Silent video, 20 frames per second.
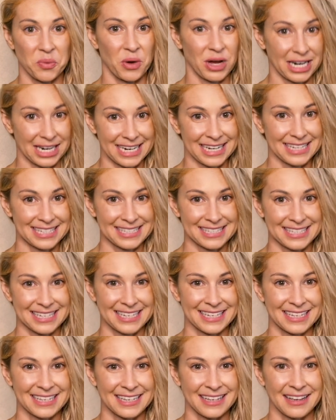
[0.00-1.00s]
what is.
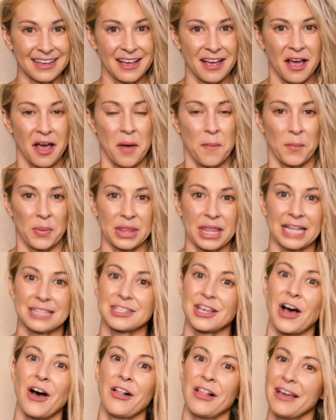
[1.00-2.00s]
But
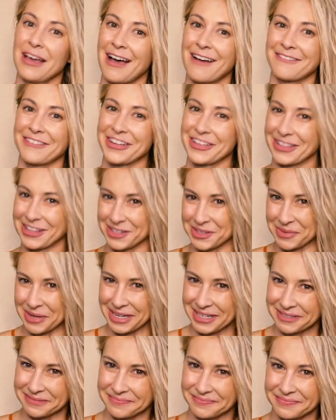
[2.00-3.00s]
that's all I have for you this
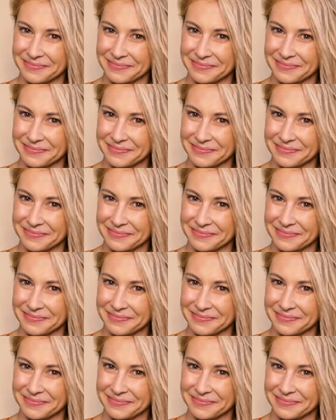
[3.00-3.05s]
week.